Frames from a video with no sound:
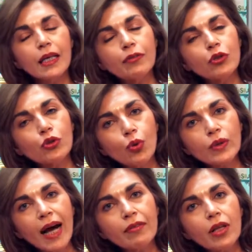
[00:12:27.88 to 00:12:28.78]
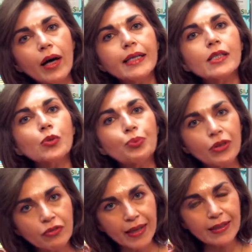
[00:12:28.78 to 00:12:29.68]
If you don't have lines, you
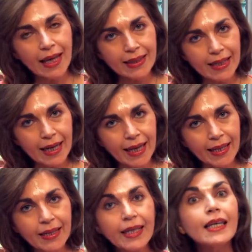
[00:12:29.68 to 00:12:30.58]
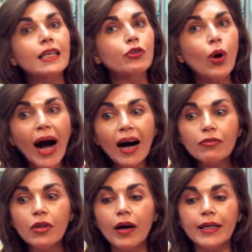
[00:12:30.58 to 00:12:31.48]
prevent and delay. If you
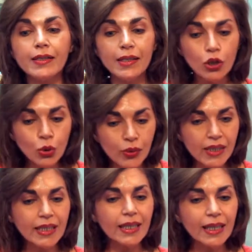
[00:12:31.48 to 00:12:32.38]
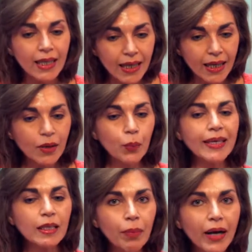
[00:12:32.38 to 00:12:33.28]
have lines, you see
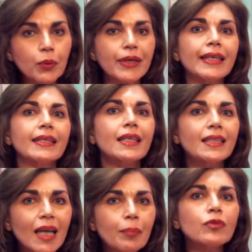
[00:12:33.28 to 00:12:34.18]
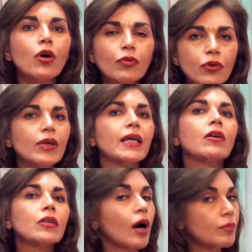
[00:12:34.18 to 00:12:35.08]
week by week the depth of the
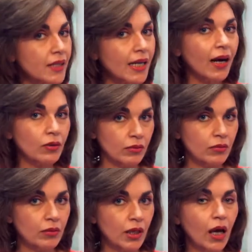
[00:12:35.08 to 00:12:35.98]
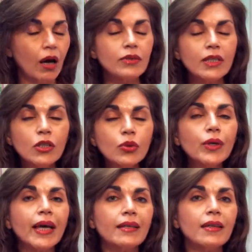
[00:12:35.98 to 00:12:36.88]
wrinkle comes down until
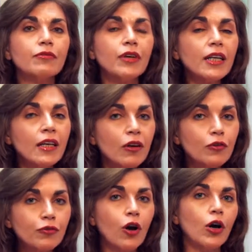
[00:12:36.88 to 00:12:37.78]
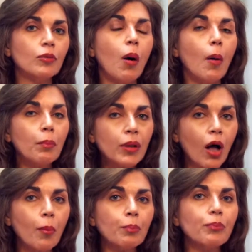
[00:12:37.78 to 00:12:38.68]
you get a very firm,
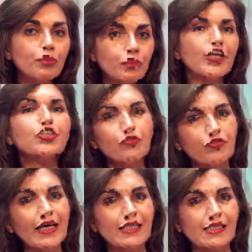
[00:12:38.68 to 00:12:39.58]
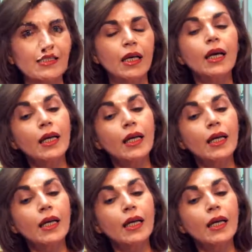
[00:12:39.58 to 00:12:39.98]
plump, fresh face.